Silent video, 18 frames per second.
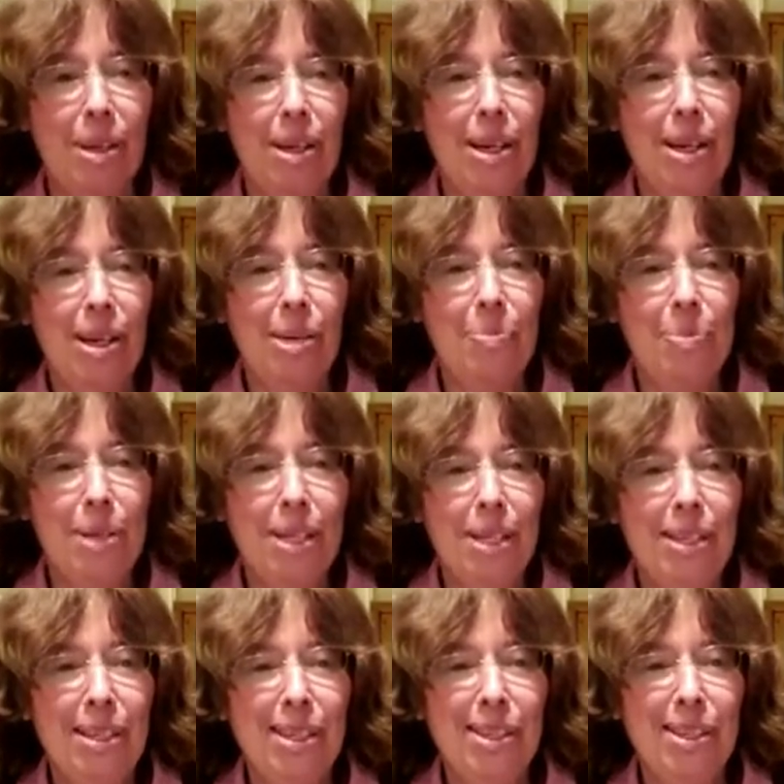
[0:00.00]

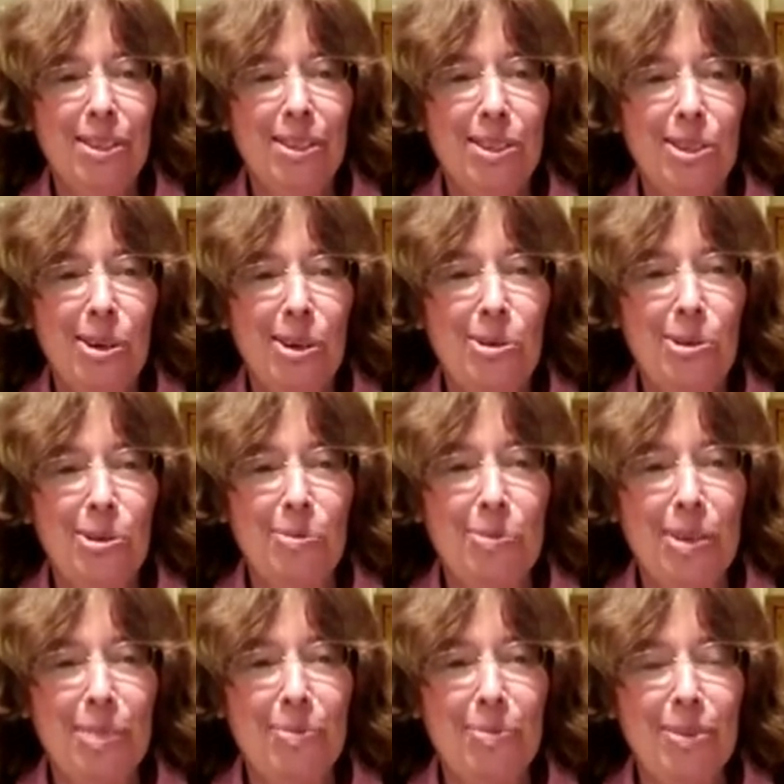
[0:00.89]
opinions, no two
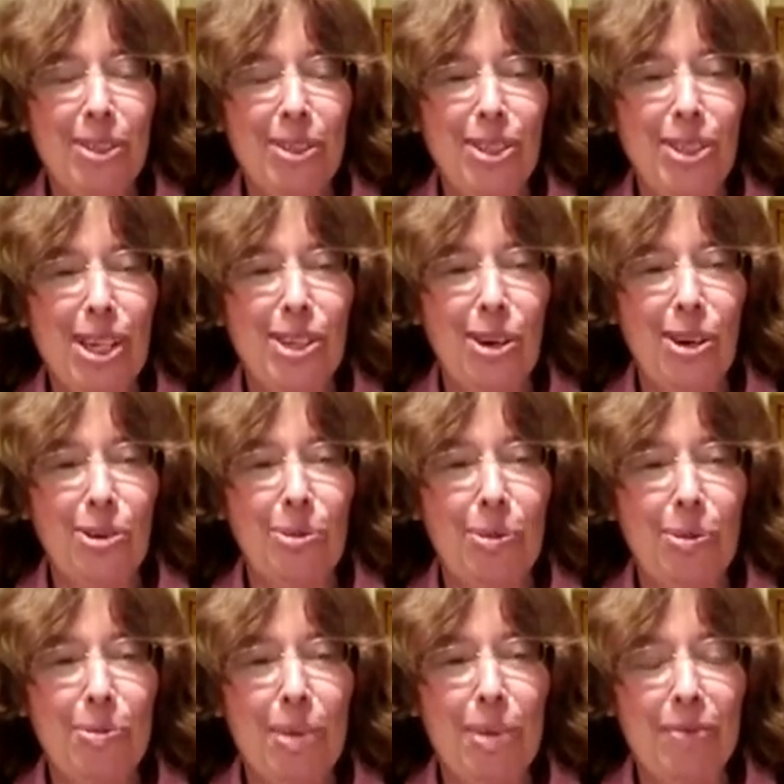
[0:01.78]
people, just like no two
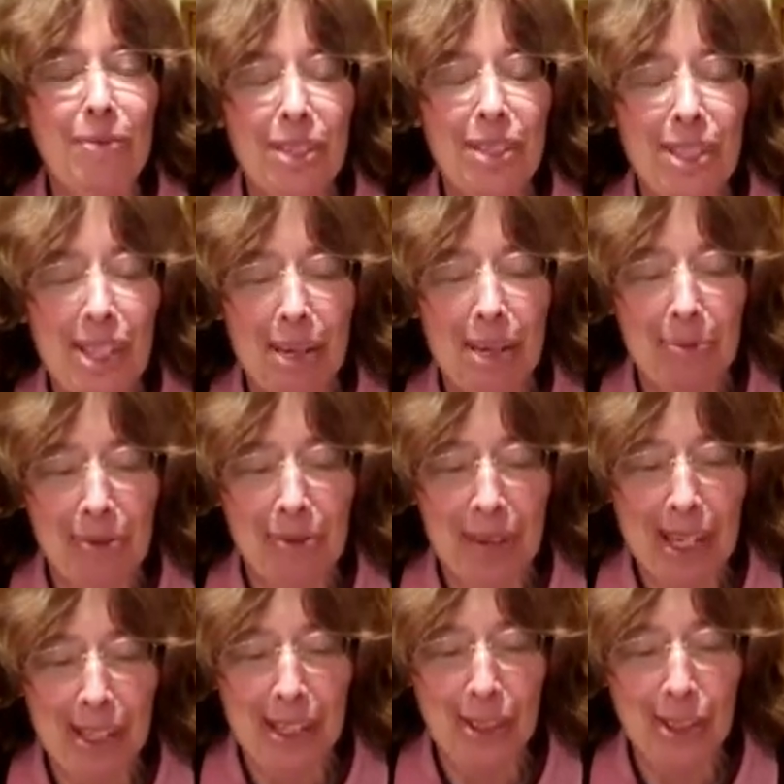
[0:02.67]
people have the same
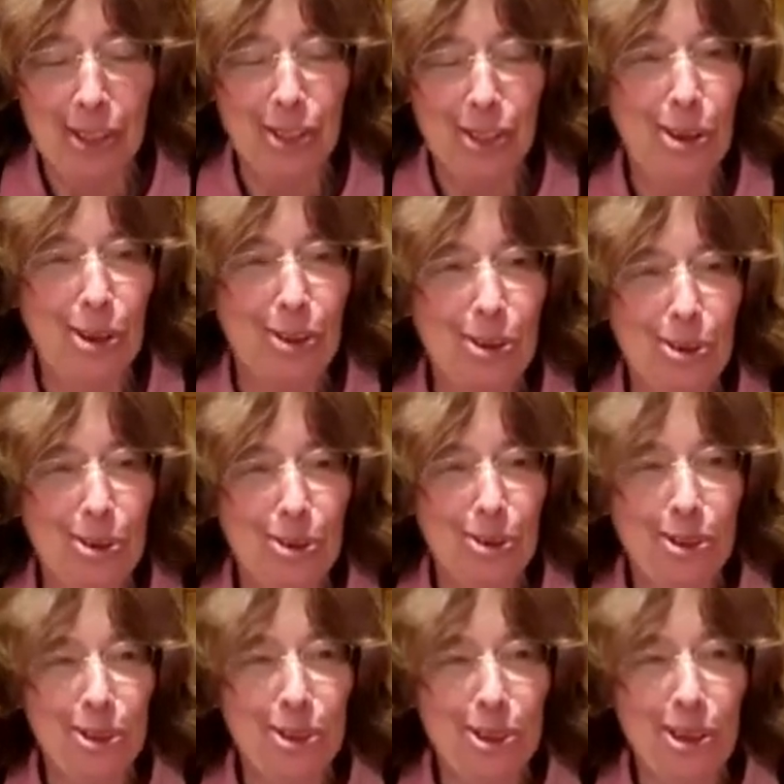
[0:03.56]
faces. No two
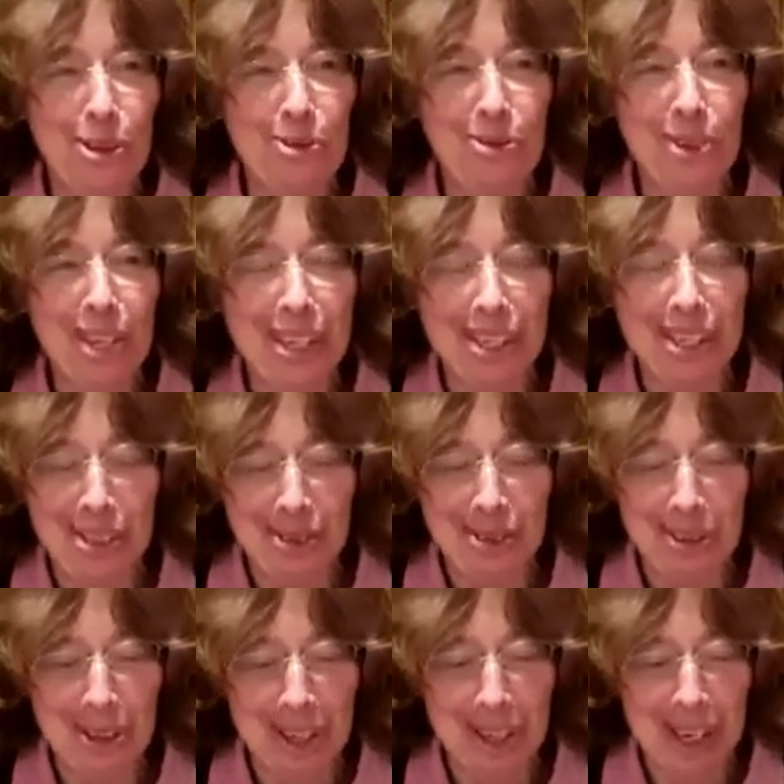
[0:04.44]
snowflakes are
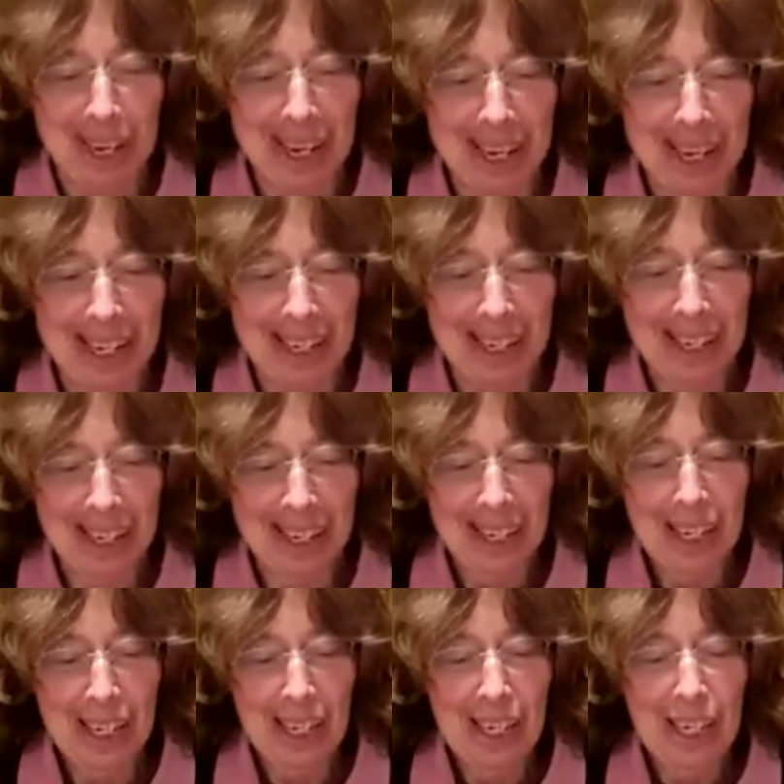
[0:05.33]
alike.
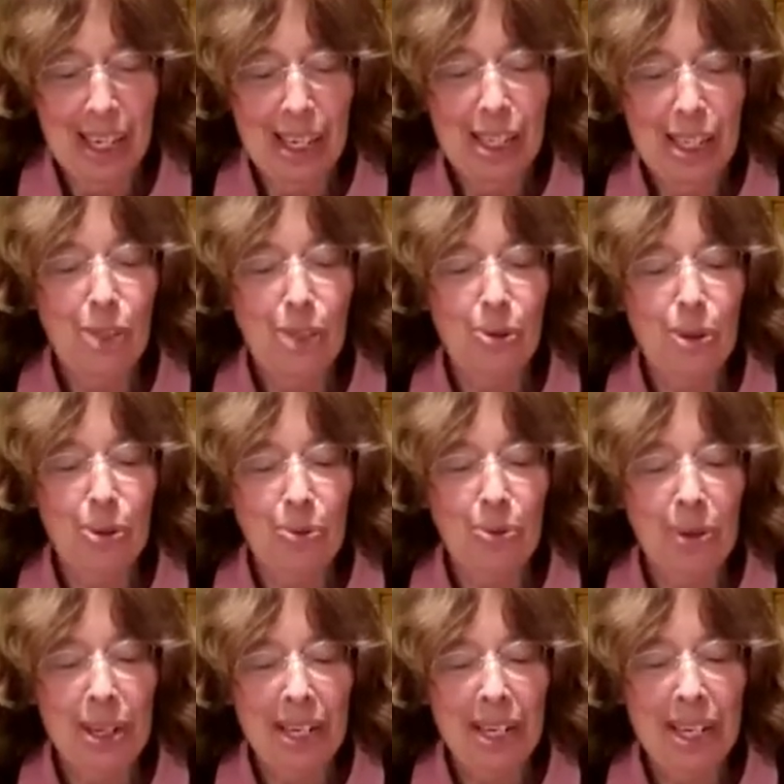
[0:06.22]
So on the
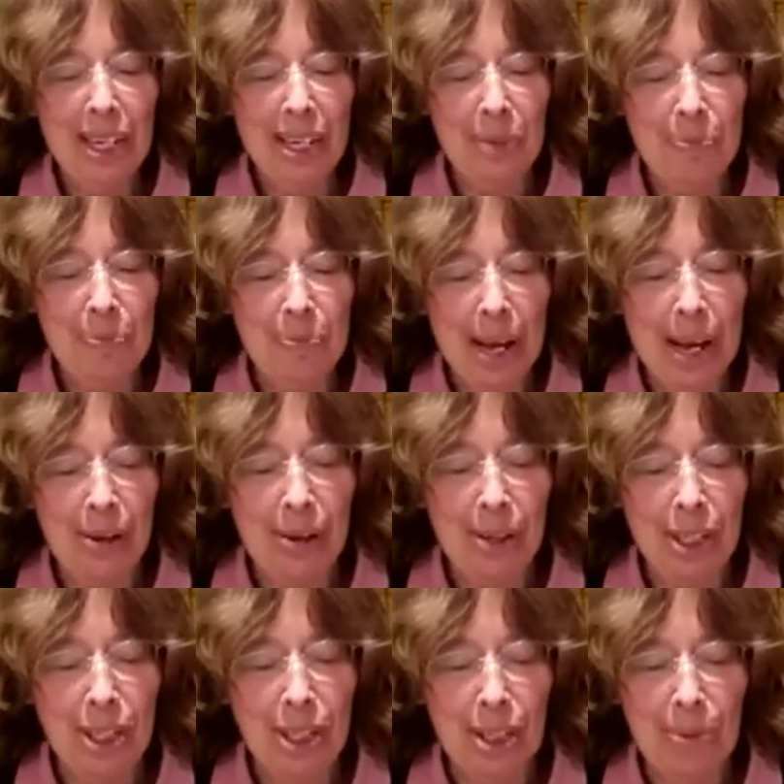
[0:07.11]
one hand,
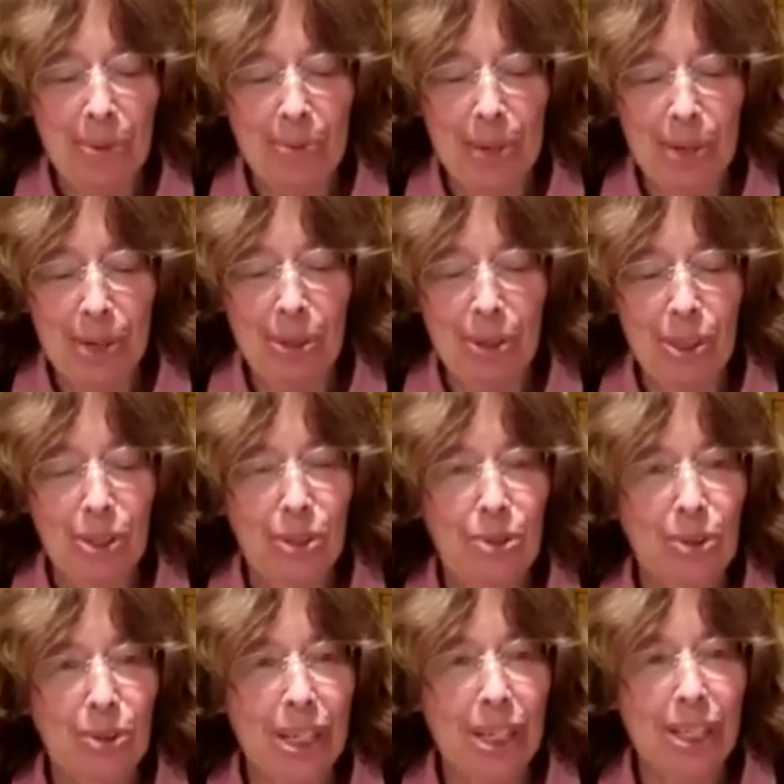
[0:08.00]
marriage can be
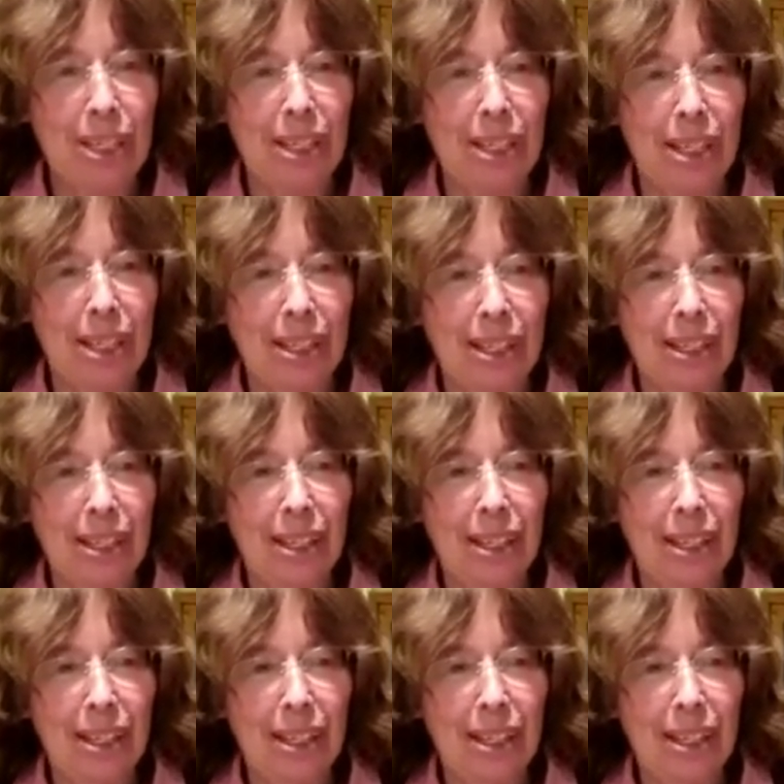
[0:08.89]
restricting.